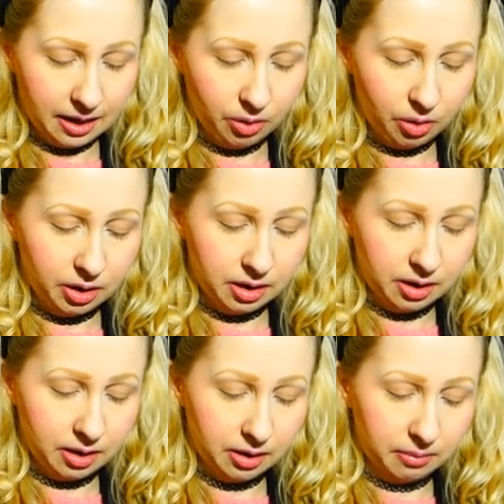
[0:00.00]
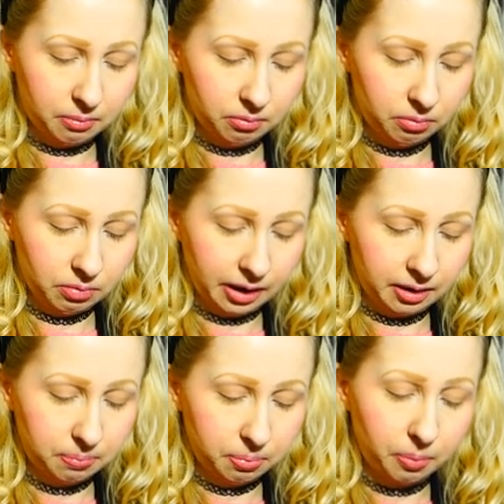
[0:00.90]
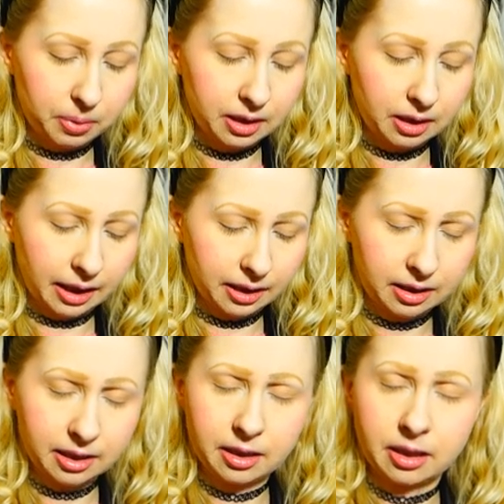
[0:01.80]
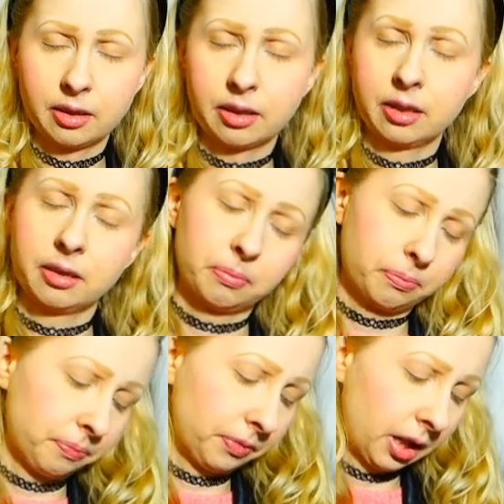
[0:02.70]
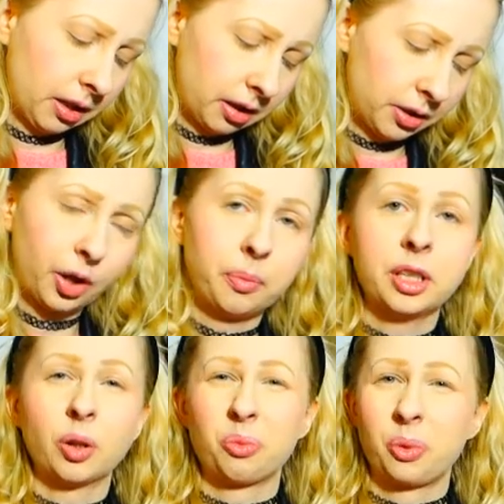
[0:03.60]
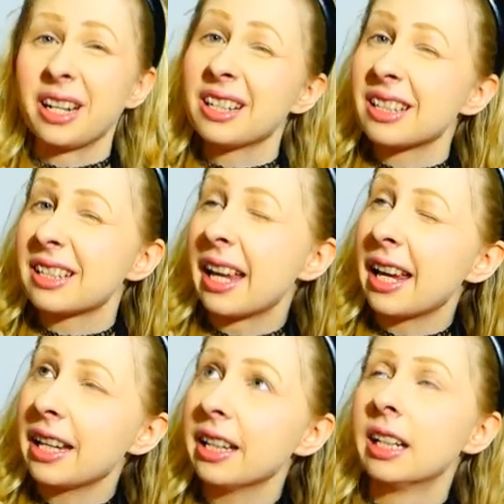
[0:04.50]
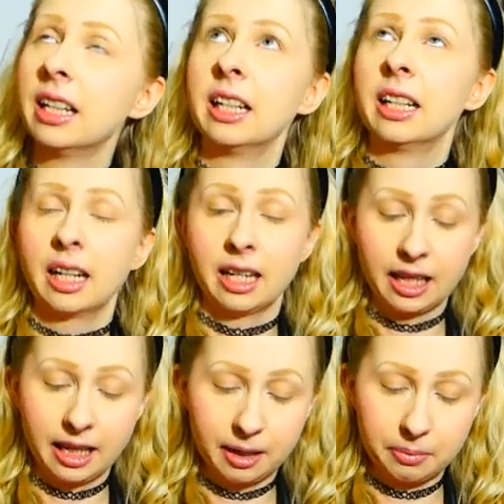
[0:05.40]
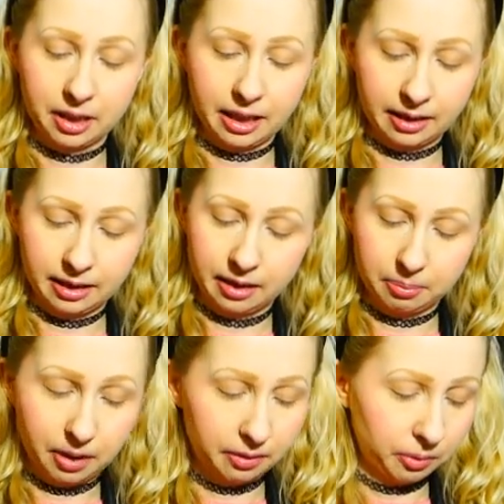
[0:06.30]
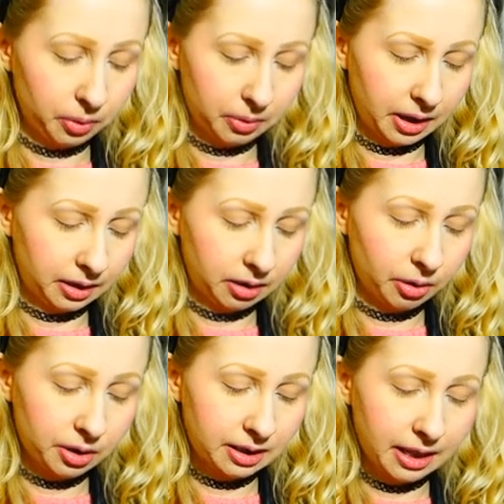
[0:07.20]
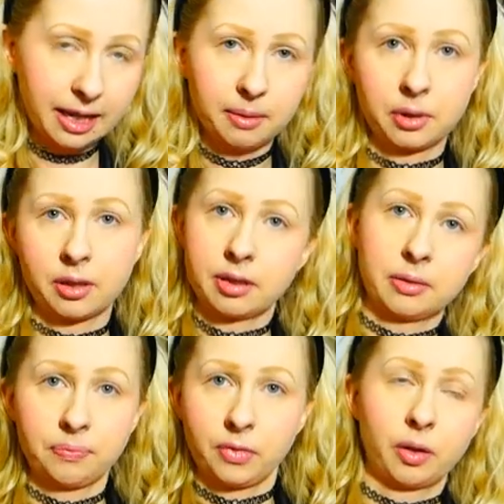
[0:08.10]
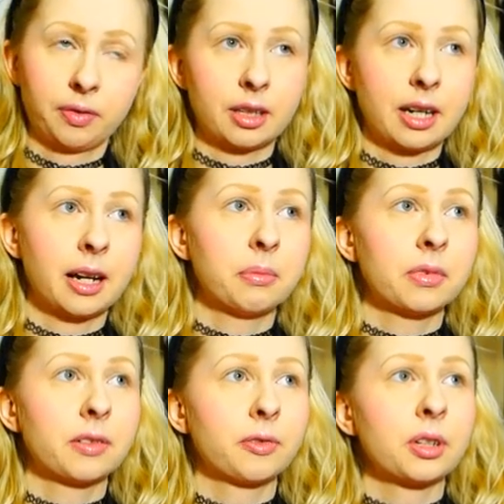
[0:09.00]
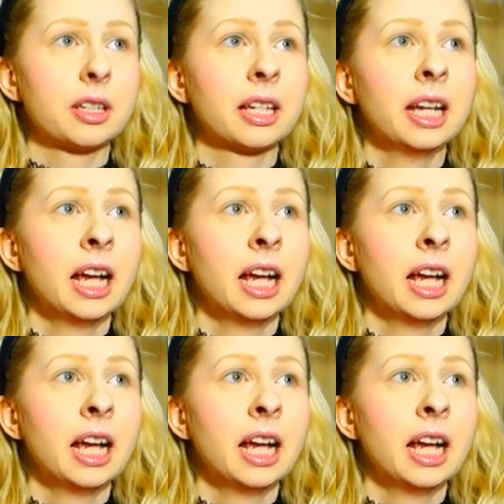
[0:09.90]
on like probably like here in Germany on Wednesday, and like the other part of the world like Thursday because of the time difference.